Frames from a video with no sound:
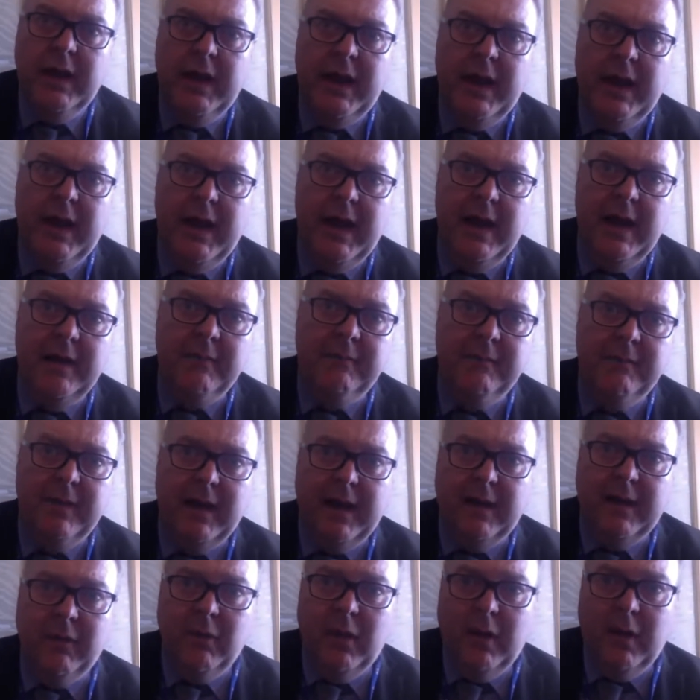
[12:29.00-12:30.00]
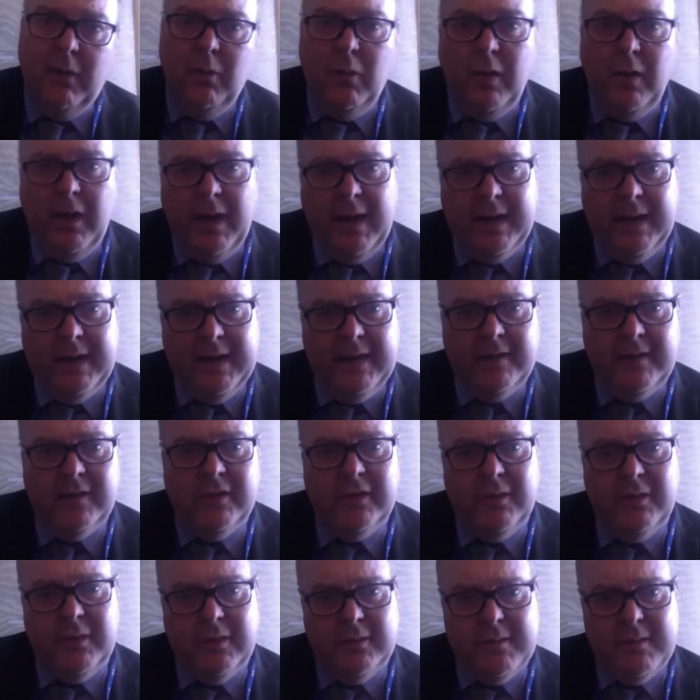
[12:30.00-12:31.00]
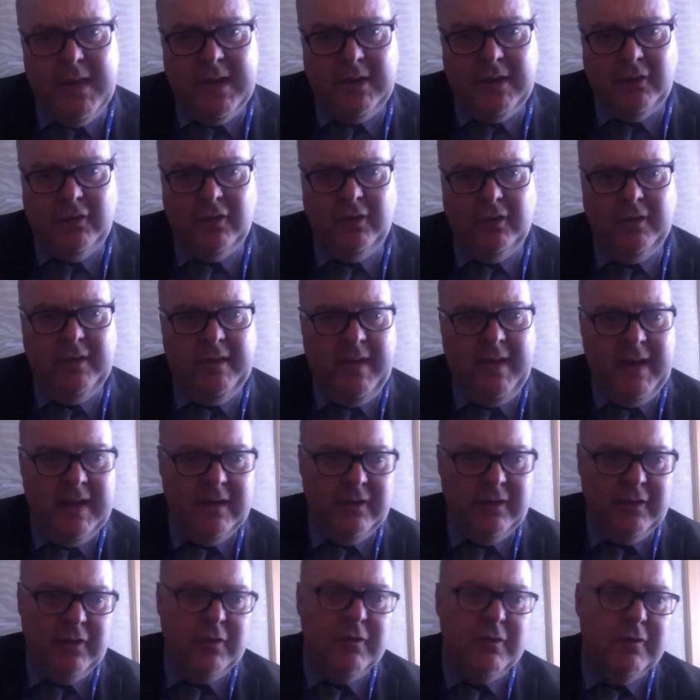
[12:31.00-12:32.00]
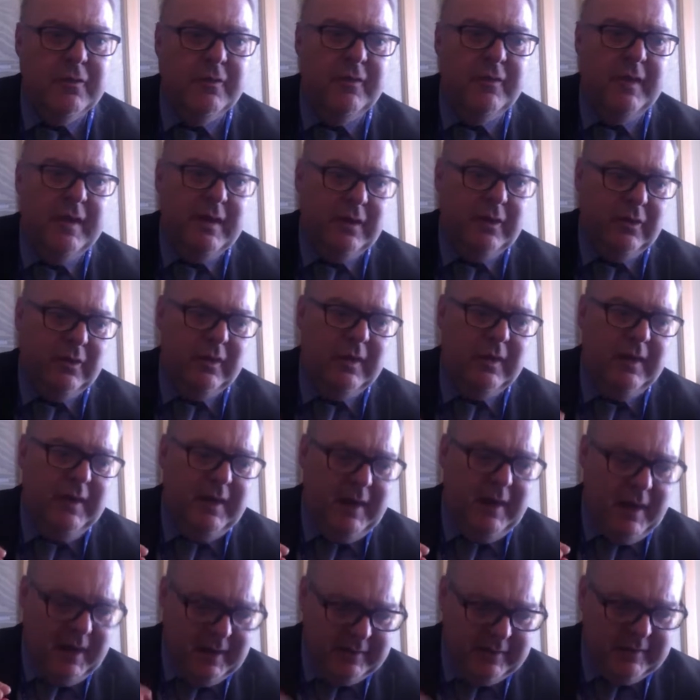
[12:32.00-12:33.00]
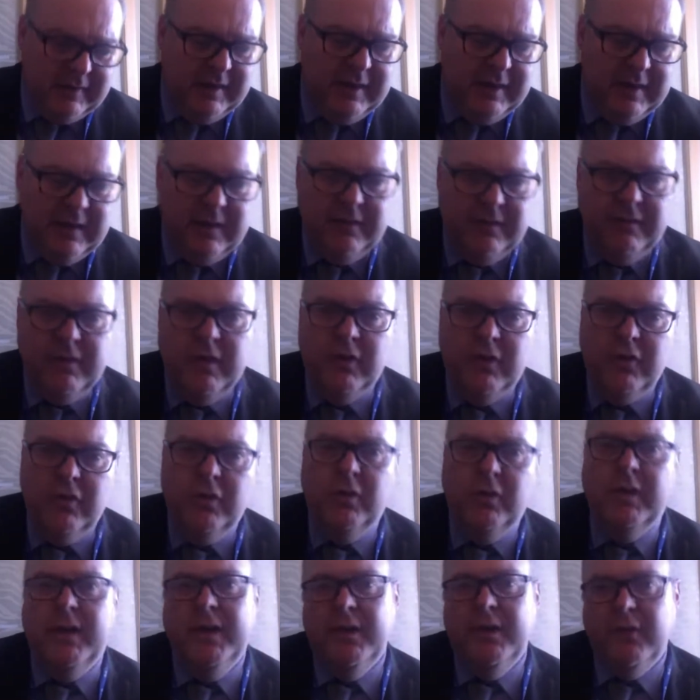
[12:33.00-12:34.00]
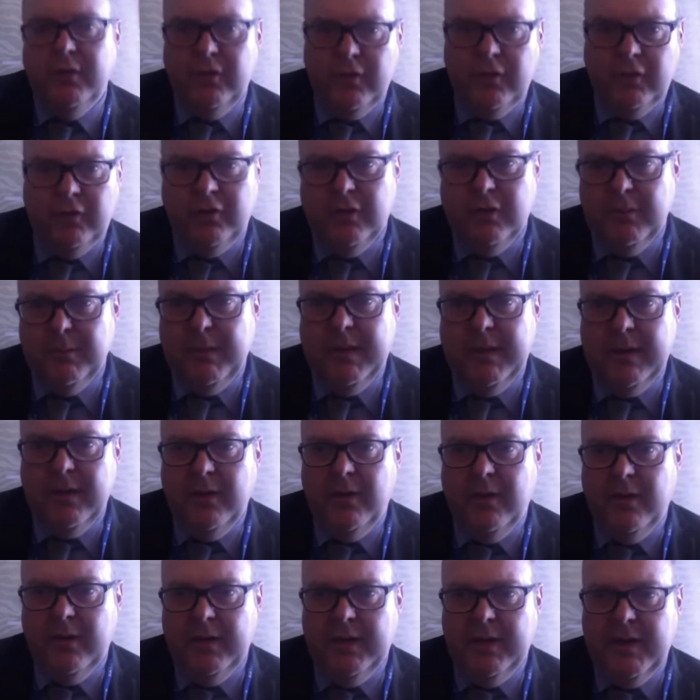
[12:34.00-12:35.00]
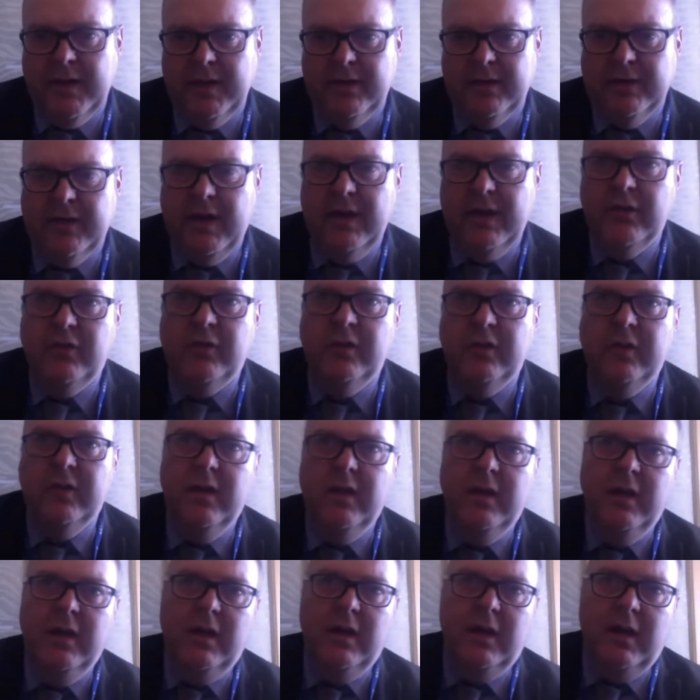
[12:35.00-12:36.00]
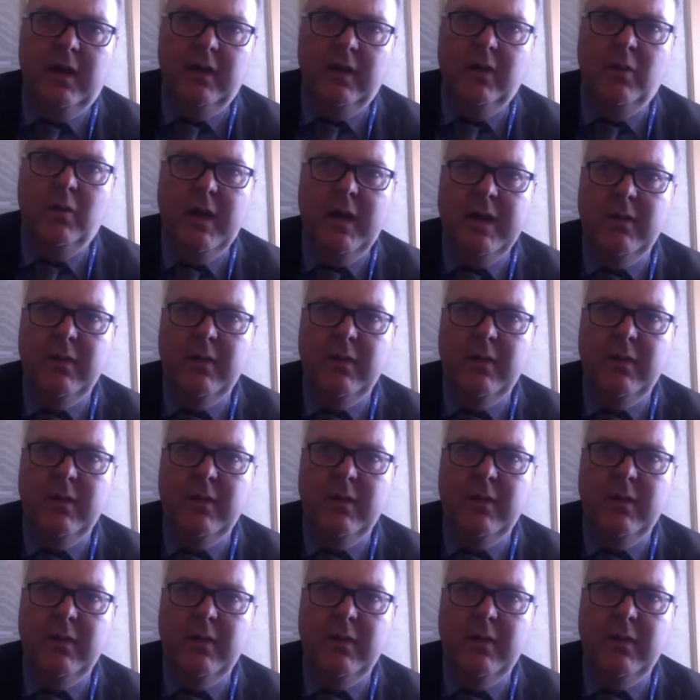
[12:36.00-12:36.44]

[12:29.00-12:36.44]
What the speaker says: and what I need to do is make sure that they do feel as an individual in such a big organisation. And the way